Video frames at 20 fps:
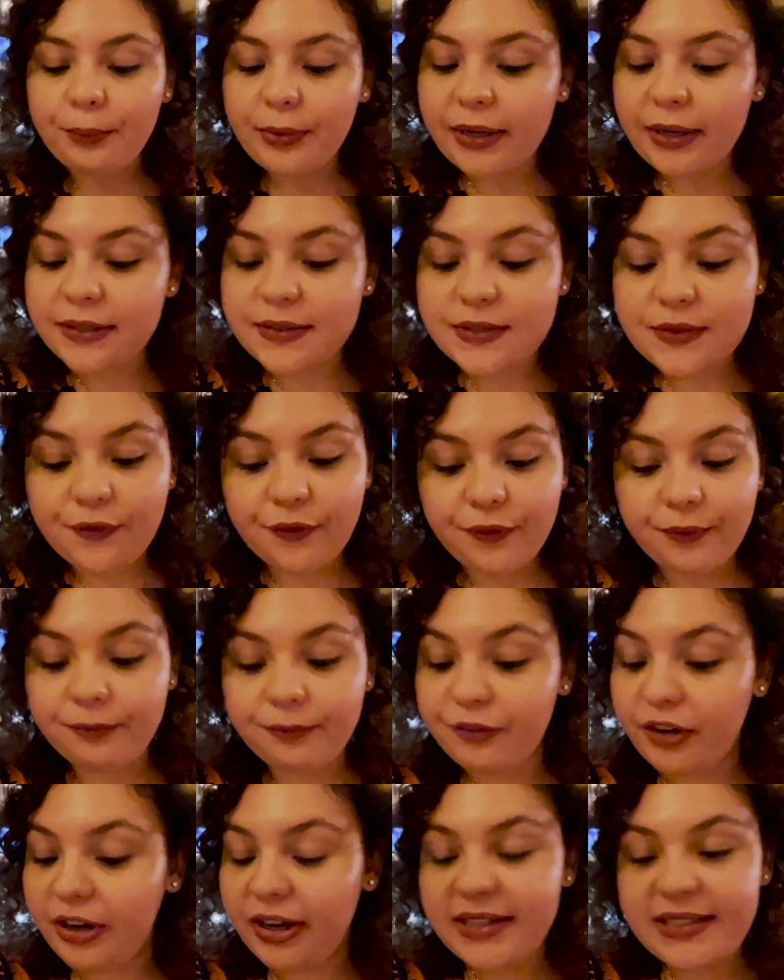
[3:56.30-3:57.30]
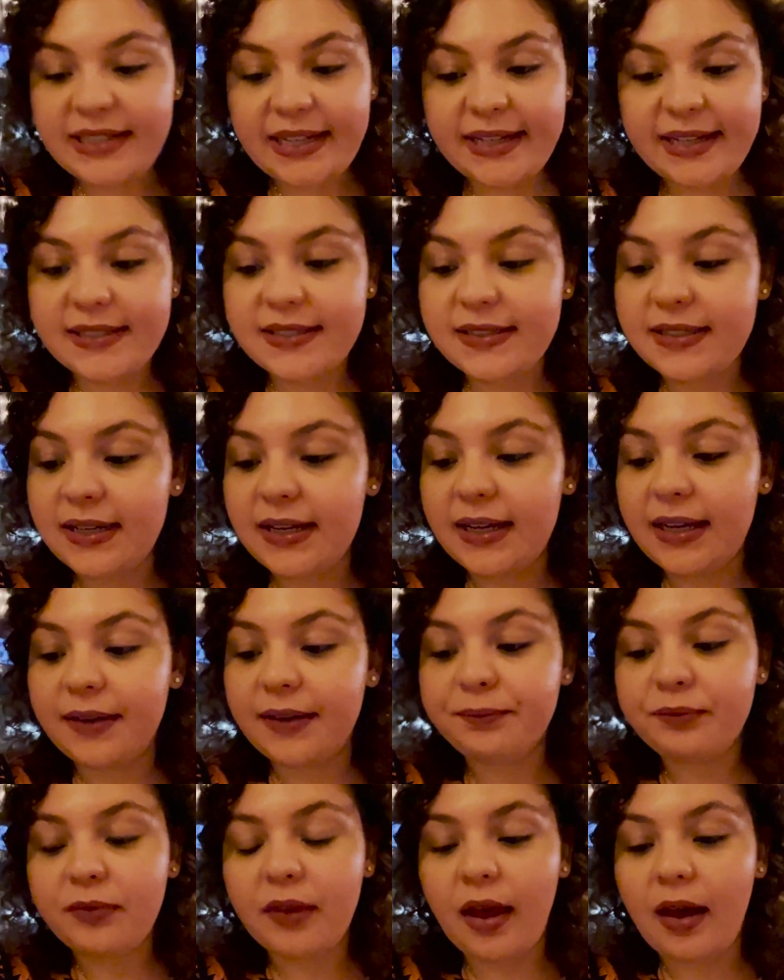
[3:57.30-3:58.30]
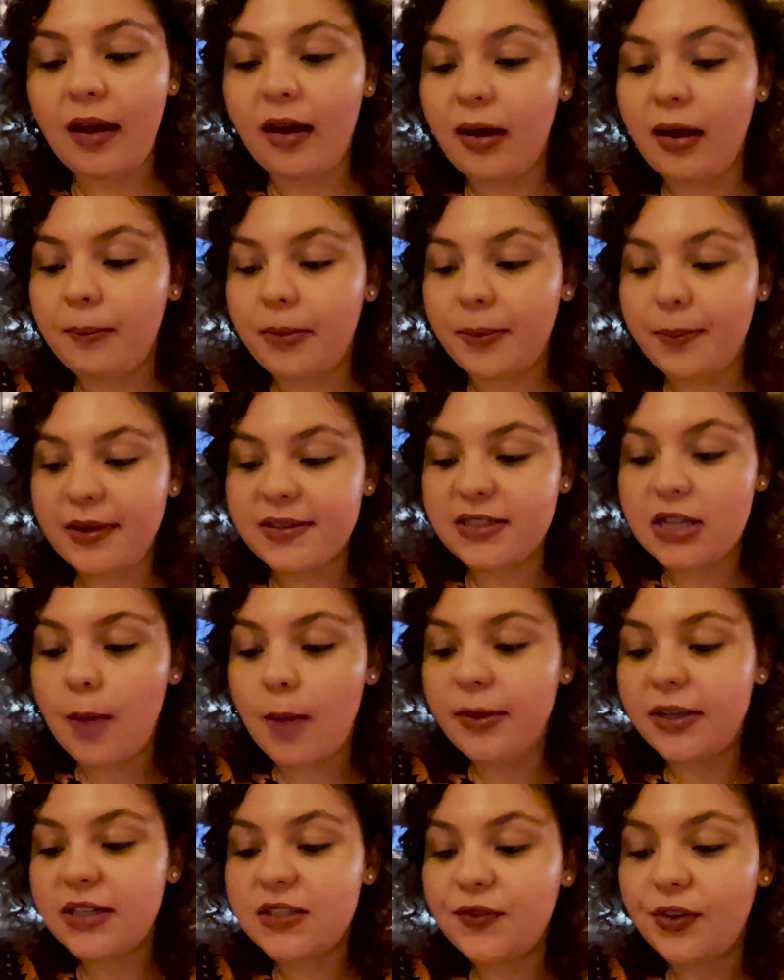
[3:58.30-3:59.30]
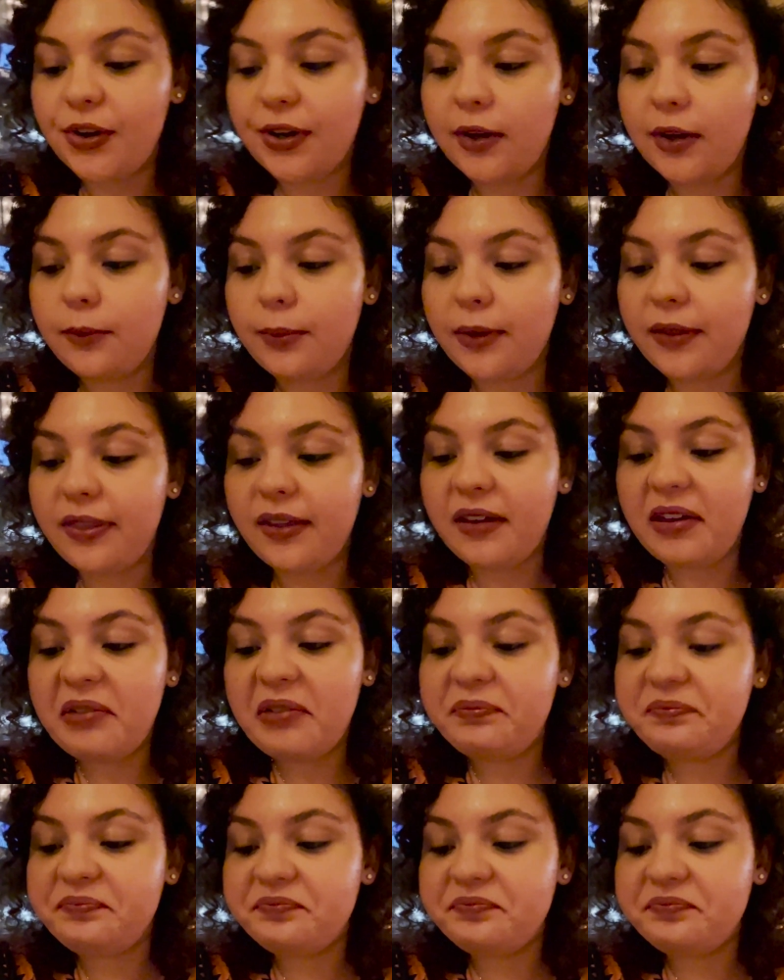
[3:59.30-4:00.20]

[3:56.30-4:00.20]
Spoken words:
bread is very tasty. The balsamic is very good with it.